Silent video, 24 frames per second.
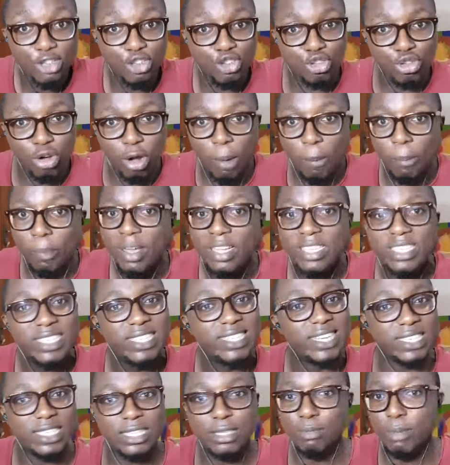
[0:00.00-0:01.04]
Trump
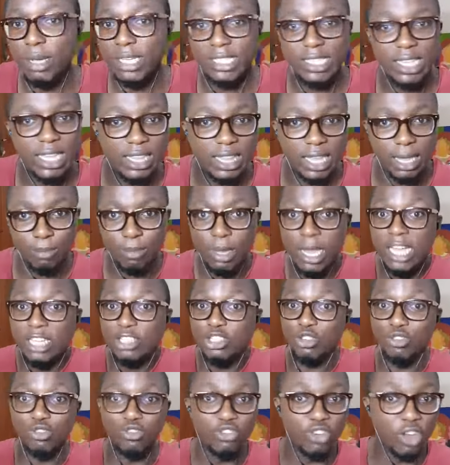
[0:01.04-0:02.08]
decimated them.
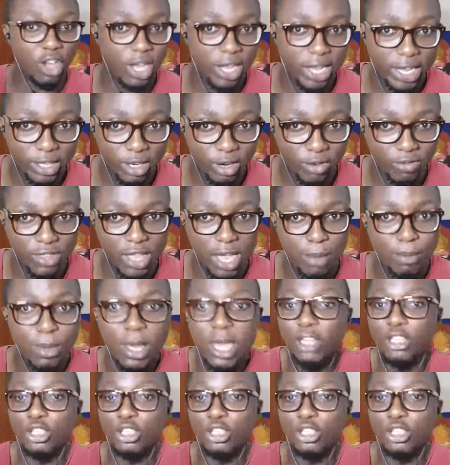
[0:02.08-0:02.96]
You've not heard of them.